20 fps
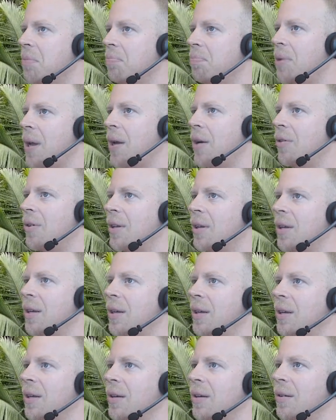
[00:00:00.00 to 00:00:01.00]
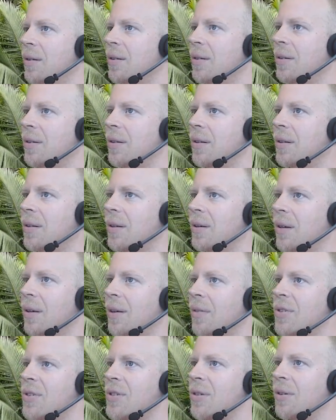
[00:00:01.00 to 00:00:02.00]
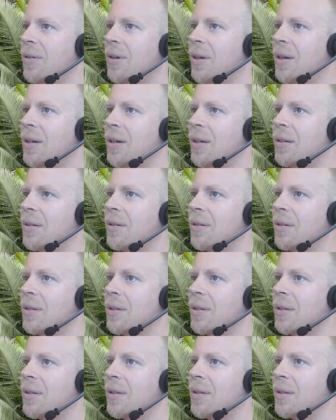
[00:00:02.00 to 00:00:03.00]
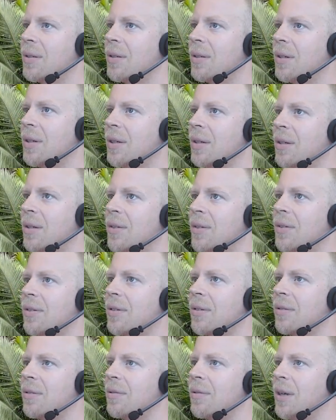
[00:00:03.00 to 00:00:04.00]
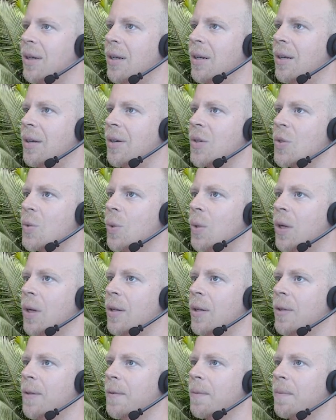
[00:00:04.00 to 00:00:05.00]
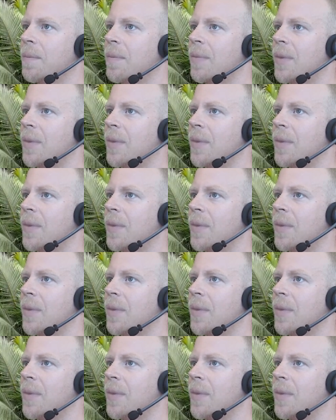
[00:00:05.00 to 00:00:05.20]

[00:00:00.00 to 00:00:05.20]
apparently in Arizona it's raining as well.